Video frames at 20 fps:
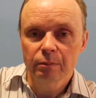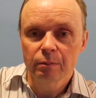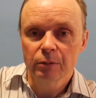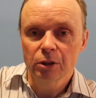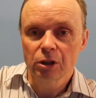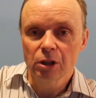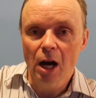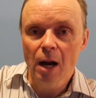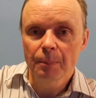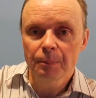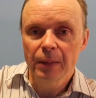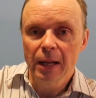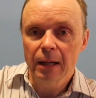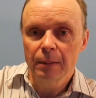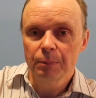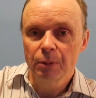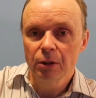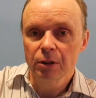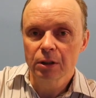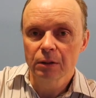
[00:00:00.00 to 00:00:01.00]
stop
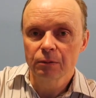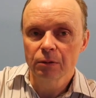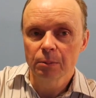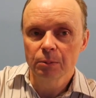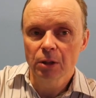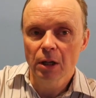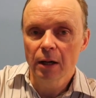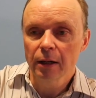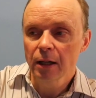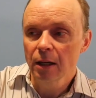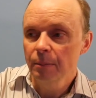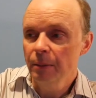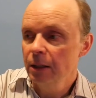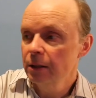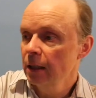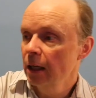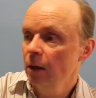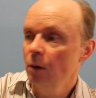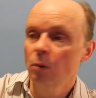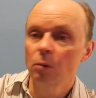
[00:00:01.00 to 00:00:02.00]
that person from talking by
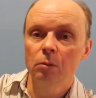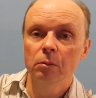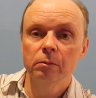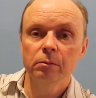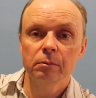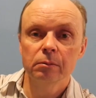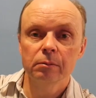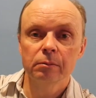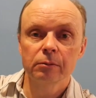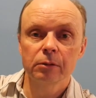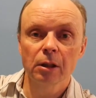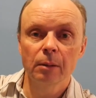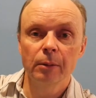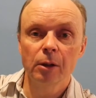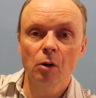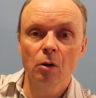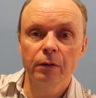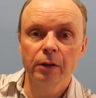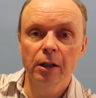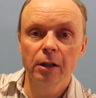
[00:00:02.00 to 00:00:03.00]
saying, oh,
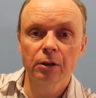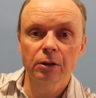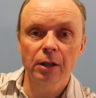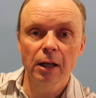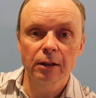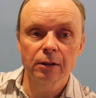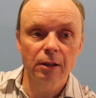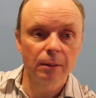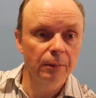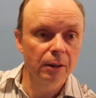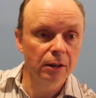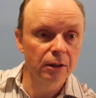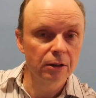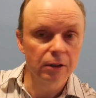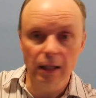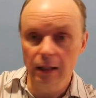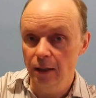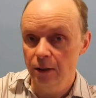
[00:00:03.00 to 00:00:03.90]
somebody over here's got something to say.